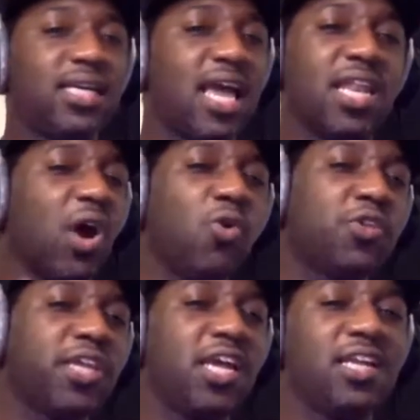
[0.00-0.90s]
And the only
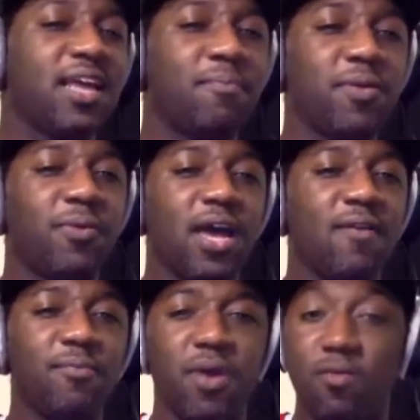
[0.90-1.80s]
thing that people
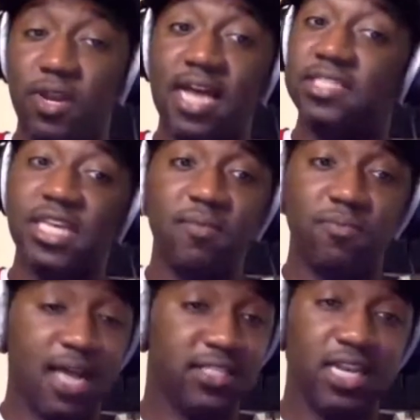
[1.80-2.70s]
have a problem with, I said
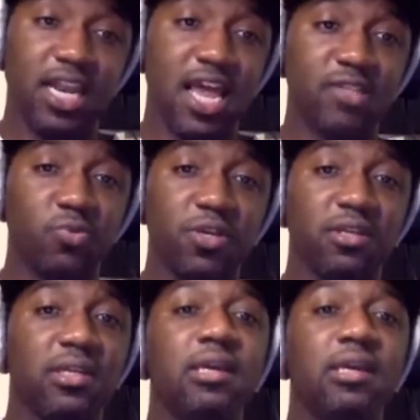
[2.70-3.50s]
it last week,